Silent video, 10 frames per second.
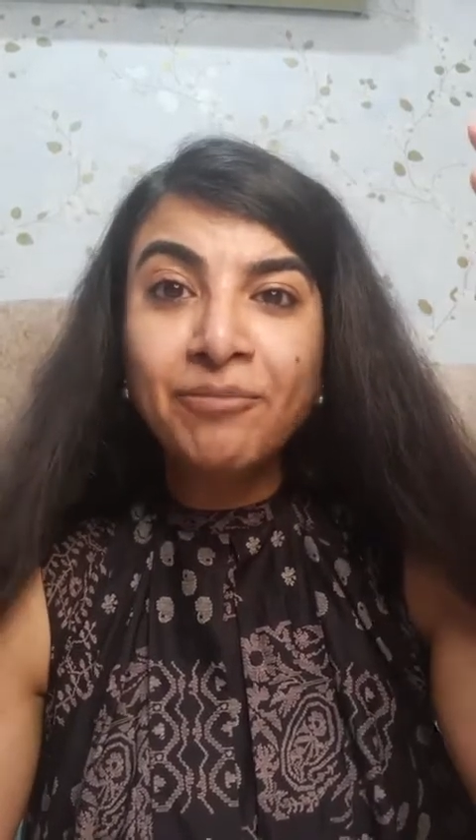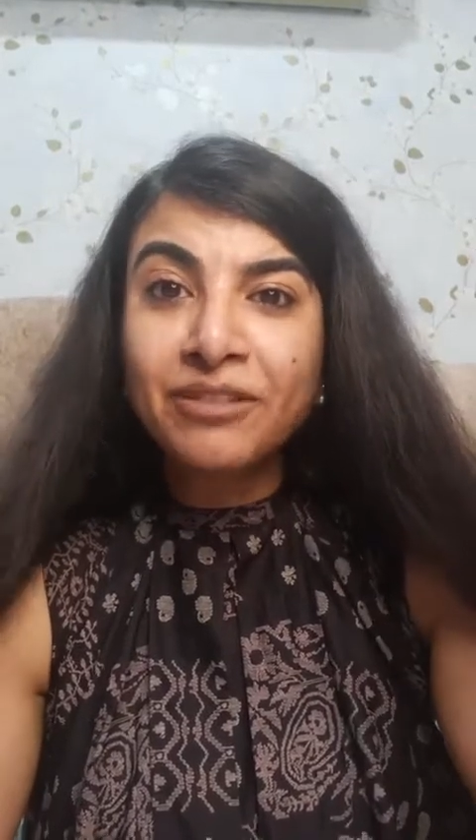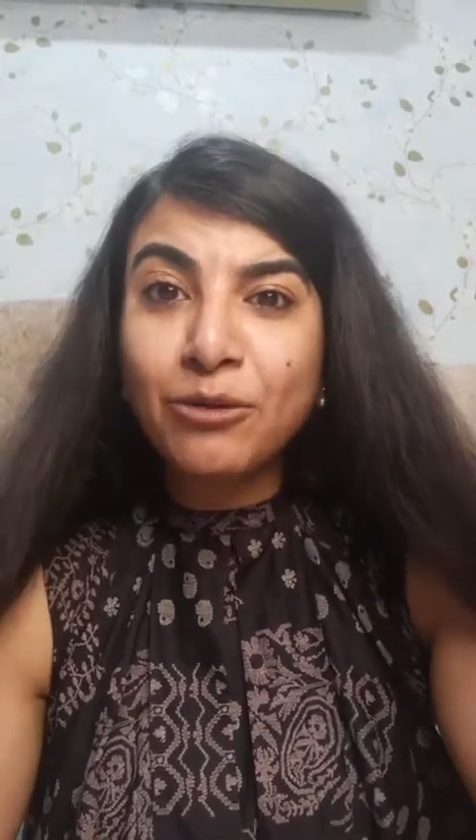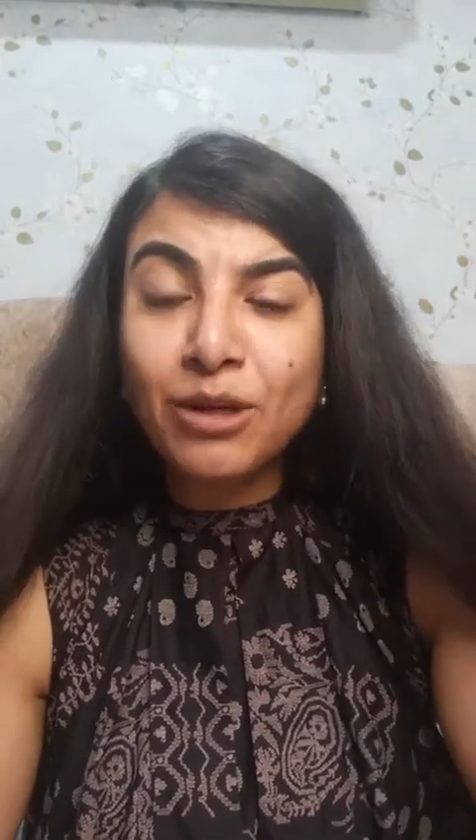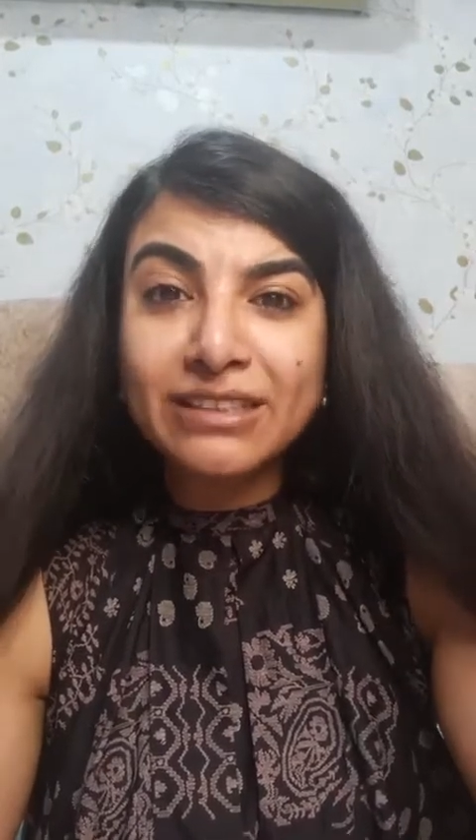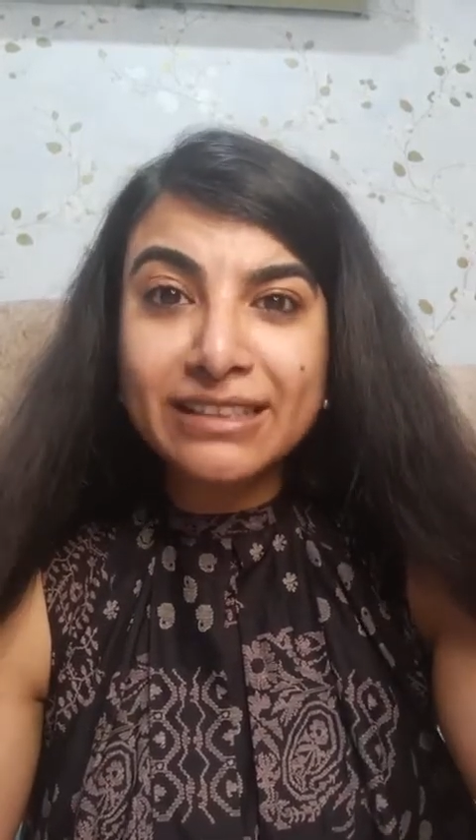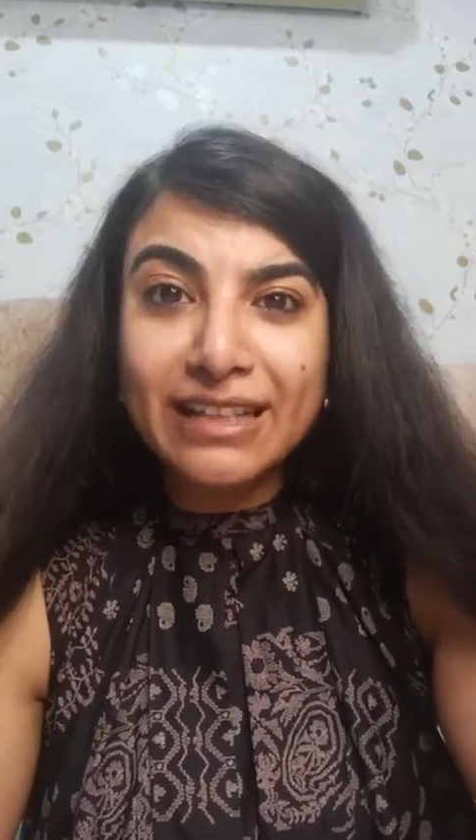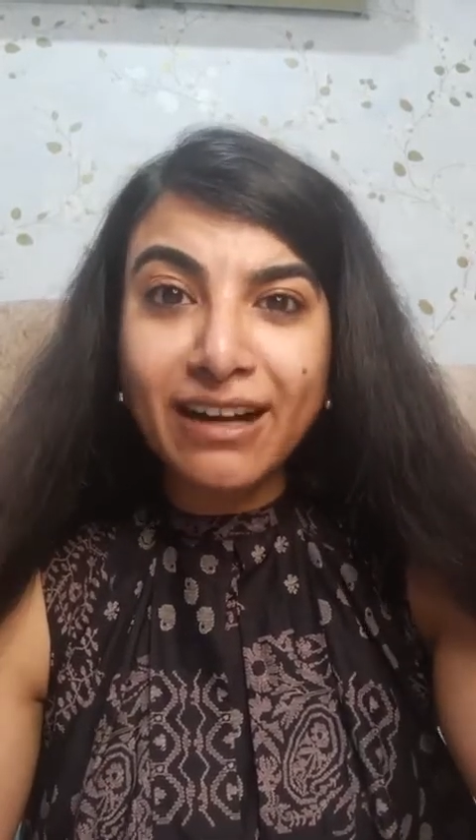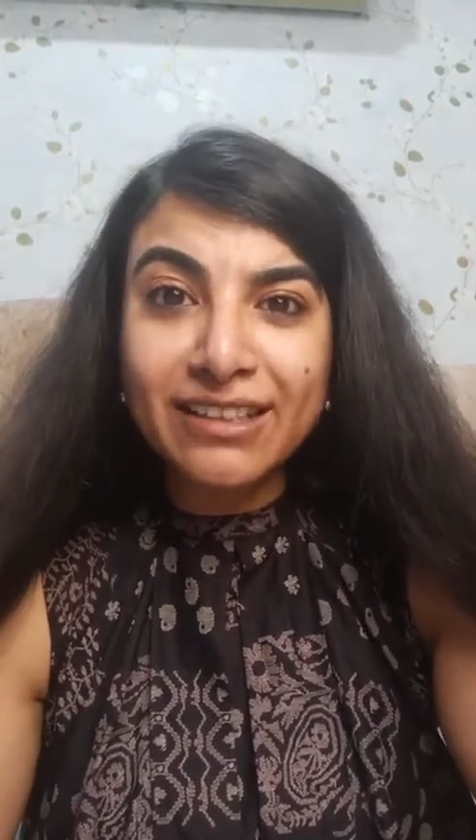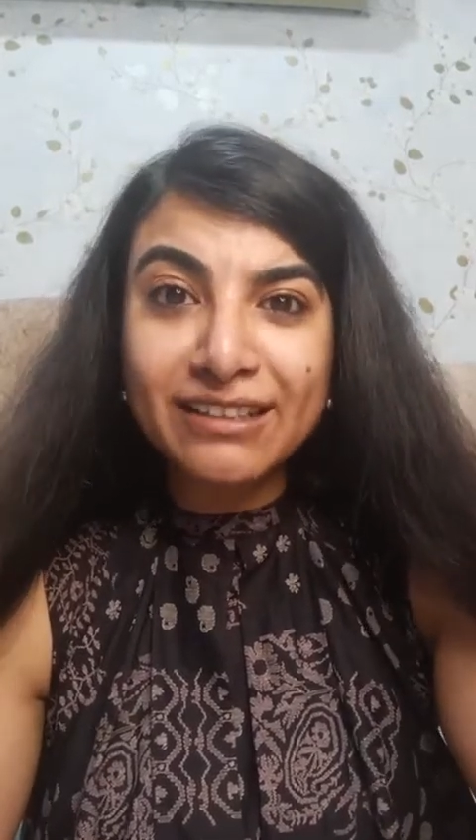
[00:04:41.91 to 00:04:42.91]
There was this
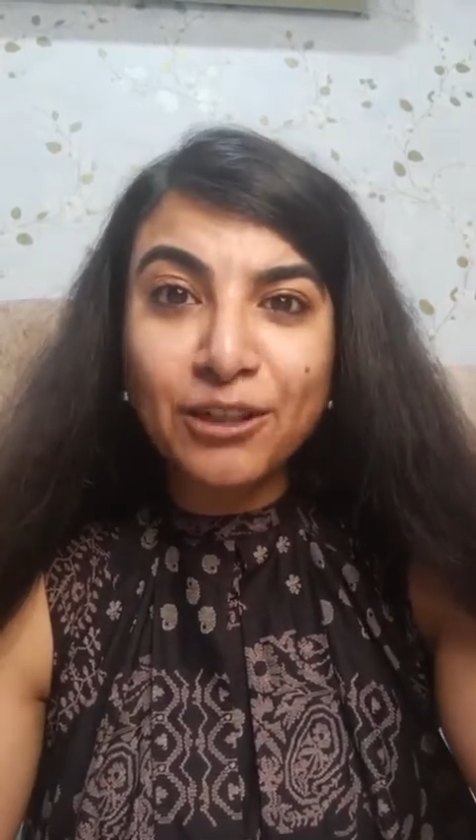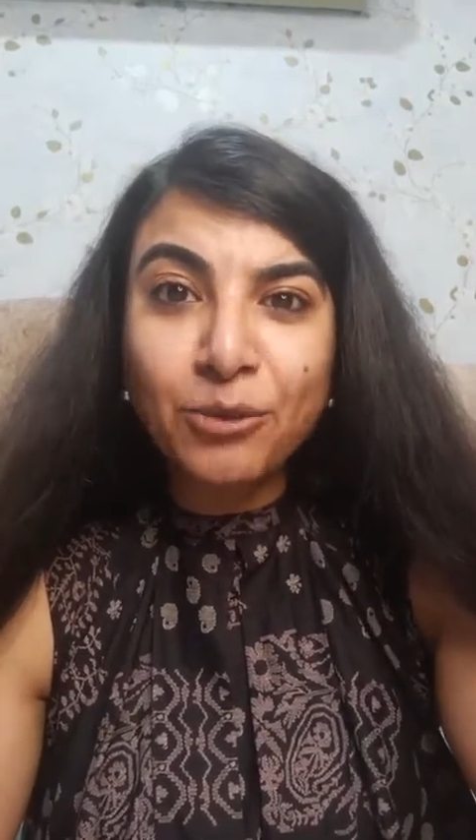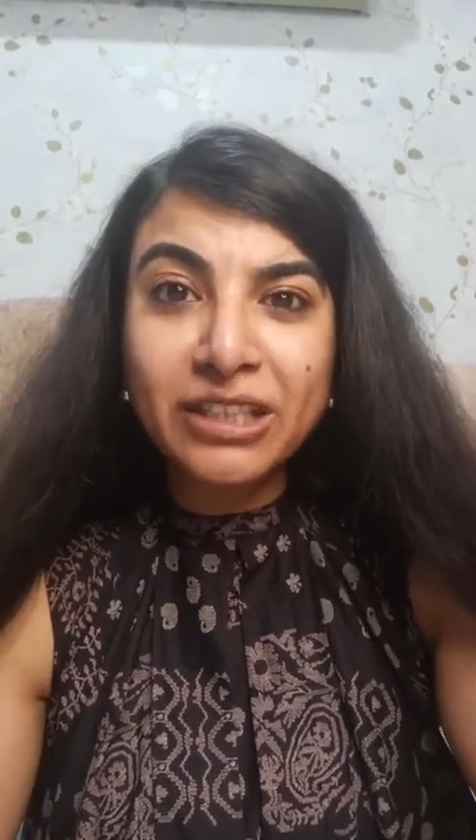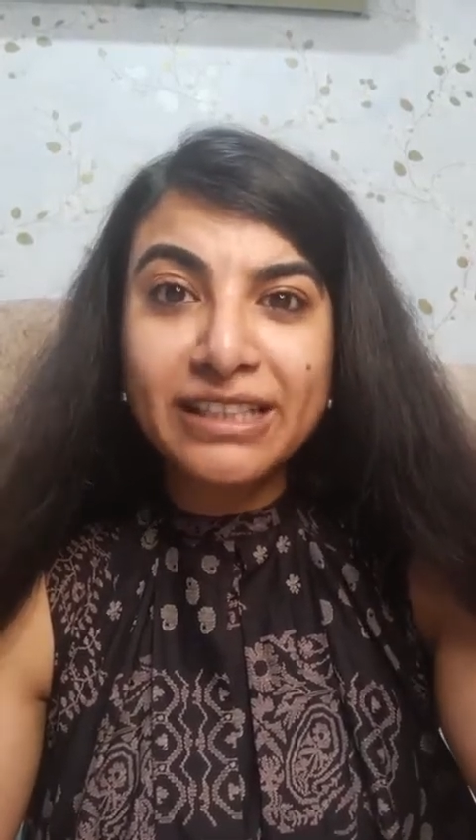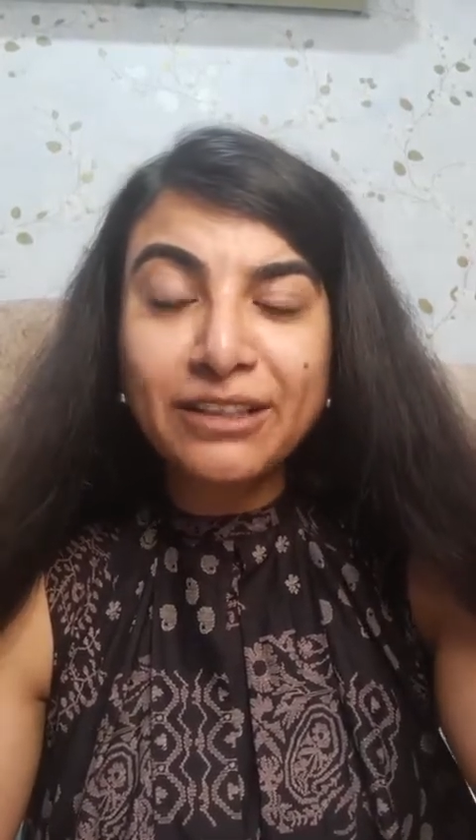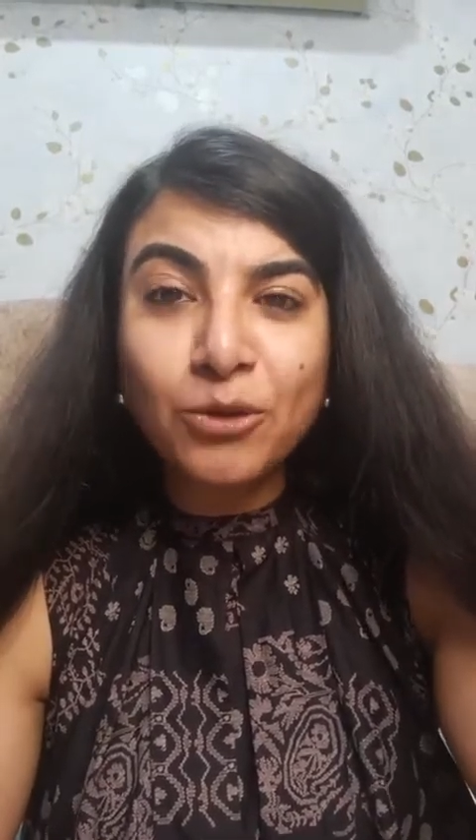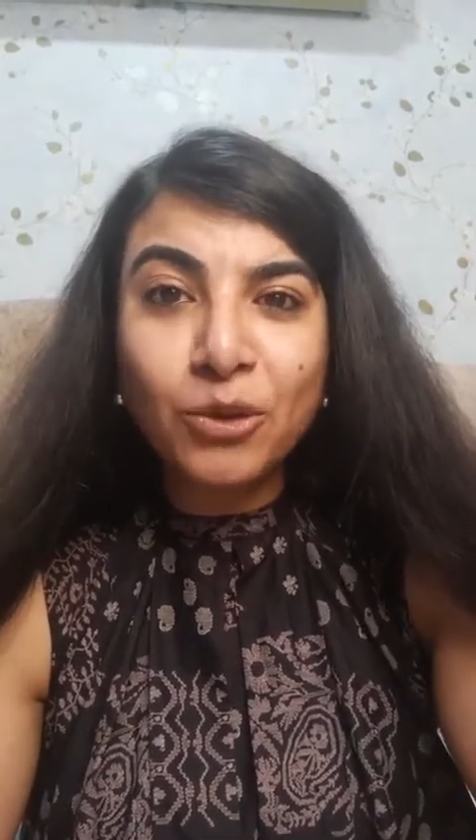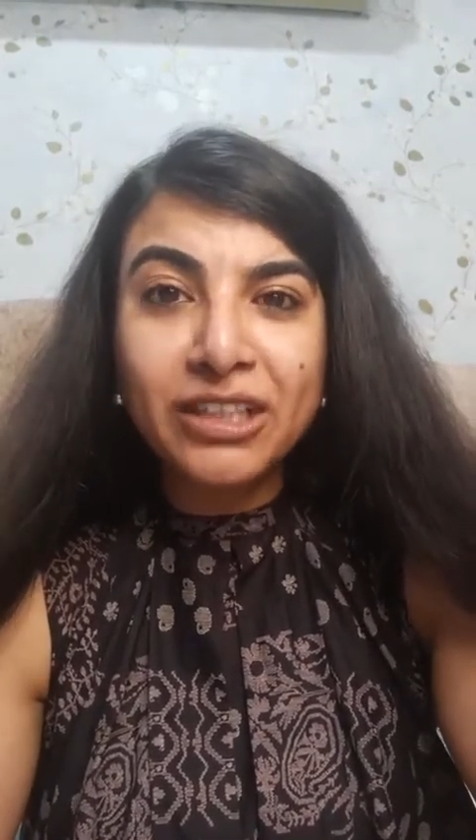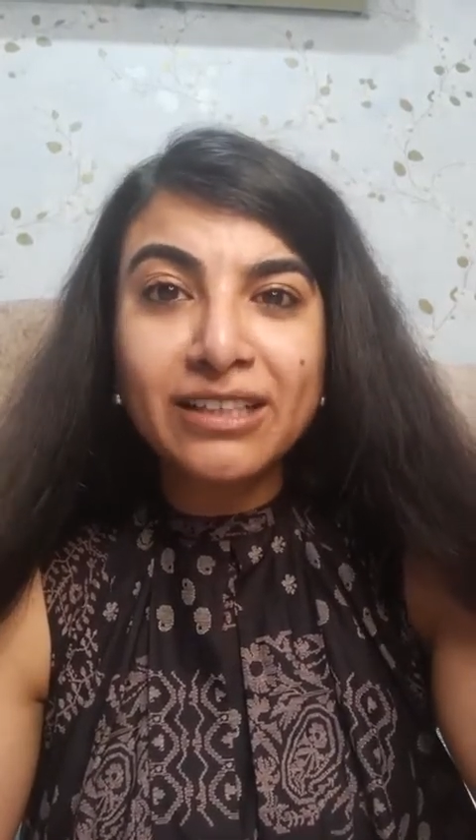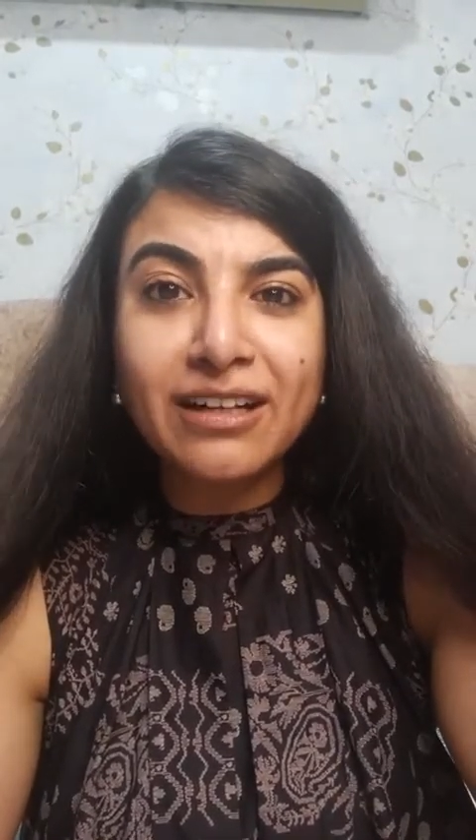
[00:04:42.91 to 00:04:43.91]
article we decoded